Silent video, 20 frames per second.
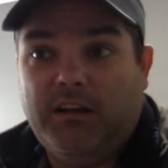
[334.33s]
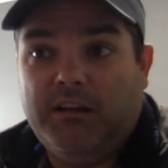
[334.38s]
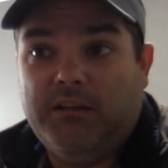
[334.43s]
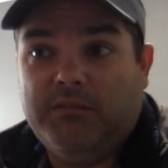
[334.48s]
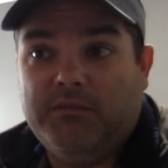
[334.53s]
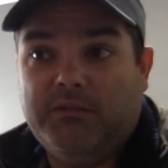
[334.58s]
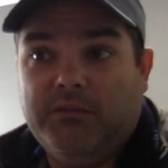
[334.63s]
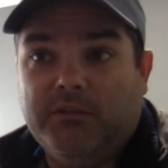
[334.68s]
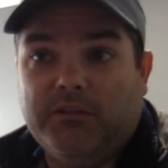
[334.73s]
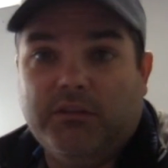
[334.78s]

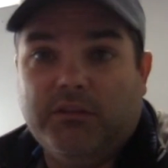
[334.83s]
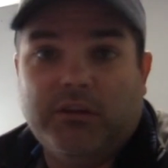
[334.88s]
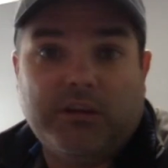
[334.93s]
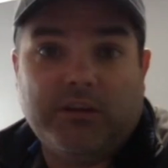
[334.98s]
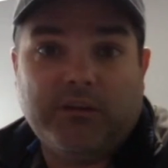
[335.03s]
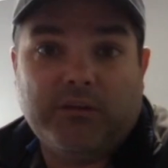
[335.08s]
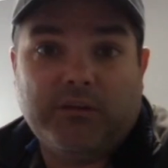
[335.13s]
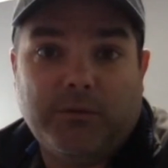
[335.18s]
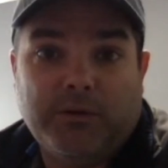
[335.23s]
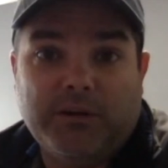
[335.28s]
They're
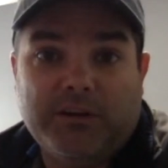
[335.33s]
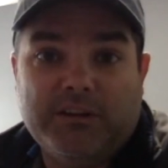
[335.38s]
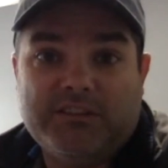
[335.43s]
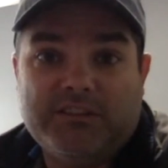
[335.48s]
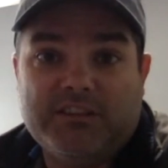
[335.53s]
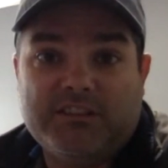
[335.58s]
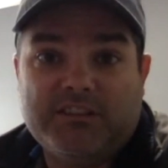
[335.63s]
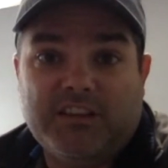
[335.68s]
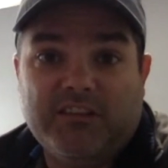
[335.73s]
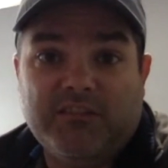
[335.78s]
looking for ways
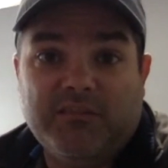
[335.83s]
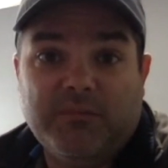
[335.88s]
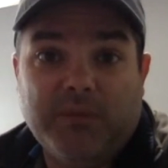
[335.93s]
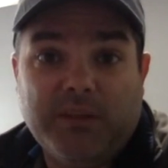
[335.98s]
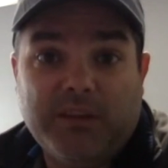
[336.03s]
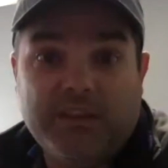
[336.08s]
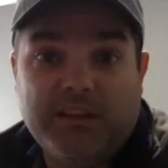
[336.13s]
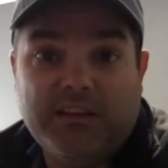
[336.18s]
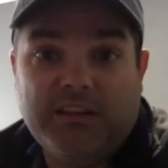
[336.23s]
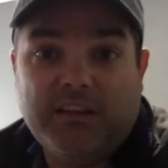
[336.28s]
to save
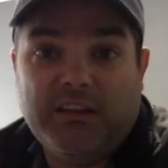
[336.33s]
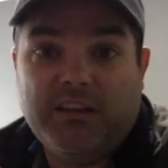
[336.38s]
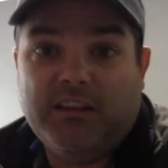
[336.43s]
money.